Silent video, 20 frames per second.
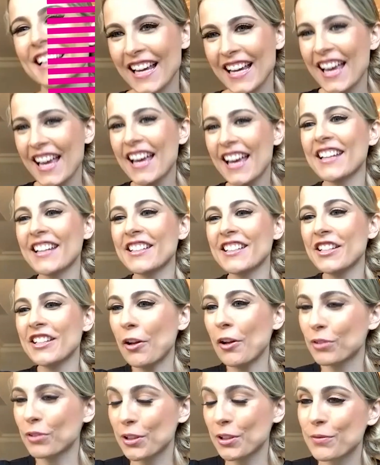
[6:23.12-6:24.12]
And, you
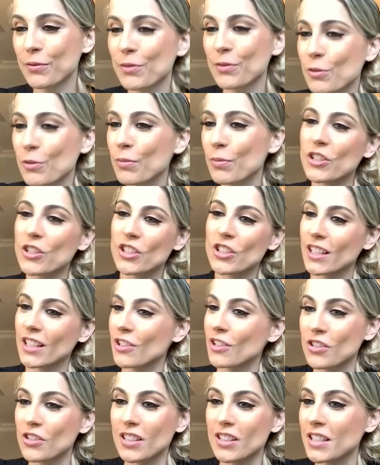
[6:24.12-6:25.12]
know, the, the worst she
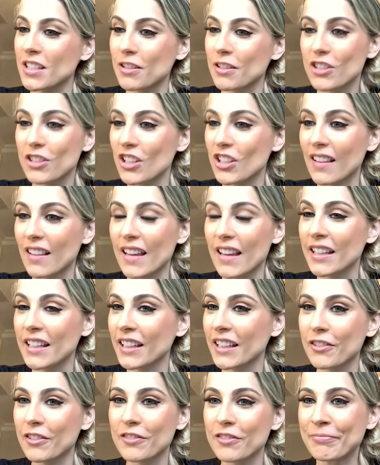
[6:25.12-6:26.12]
can usually do is yell at you.